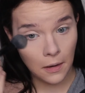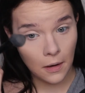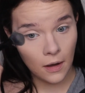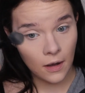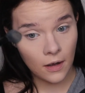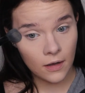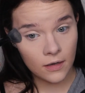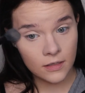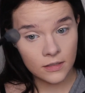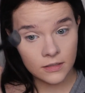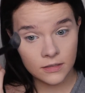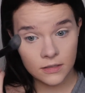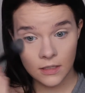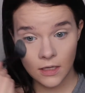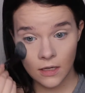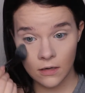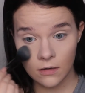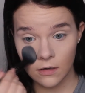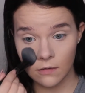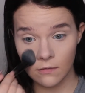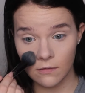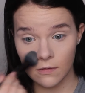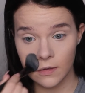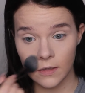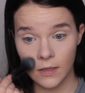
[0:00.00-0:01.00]
Honestly, I
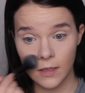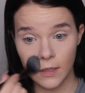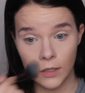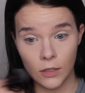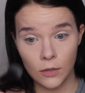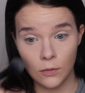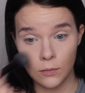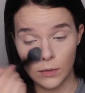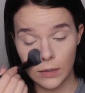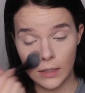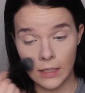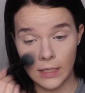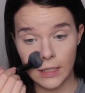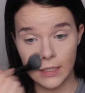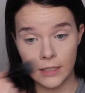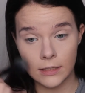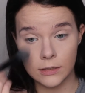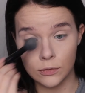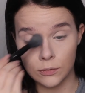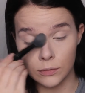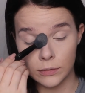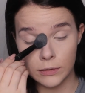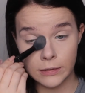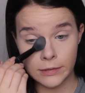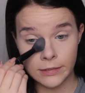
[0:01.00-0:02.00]
don't even think you would need
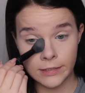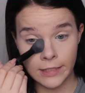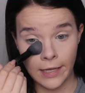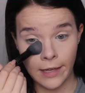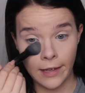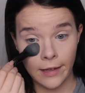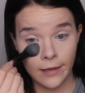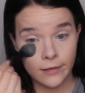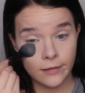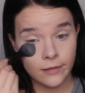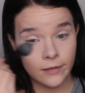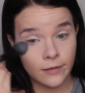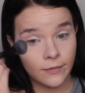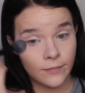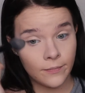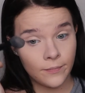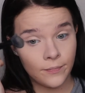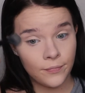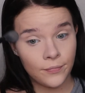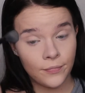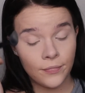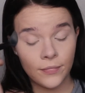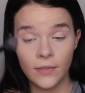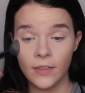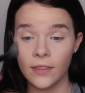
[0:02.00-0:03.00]
to set
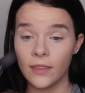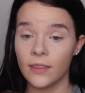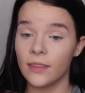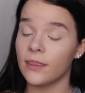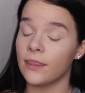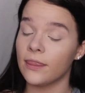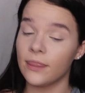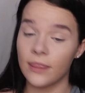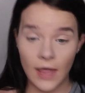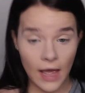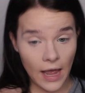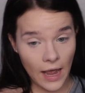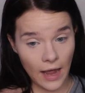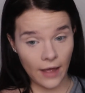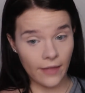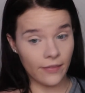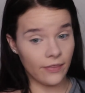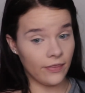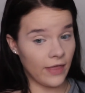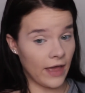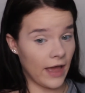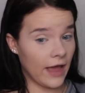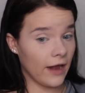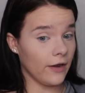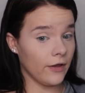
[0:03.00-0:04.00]

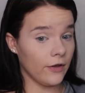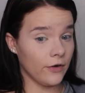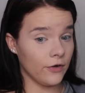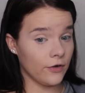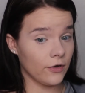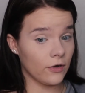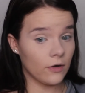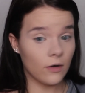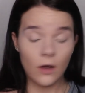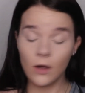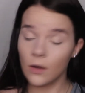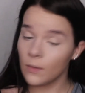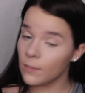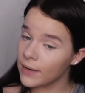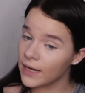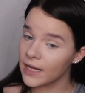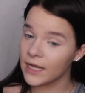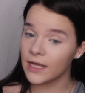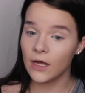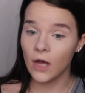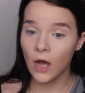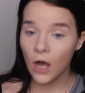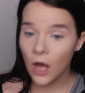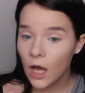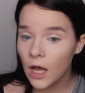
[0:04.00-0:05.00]
that under. Oh
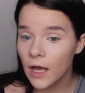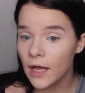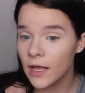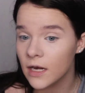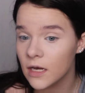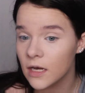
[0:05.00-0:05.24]
my god.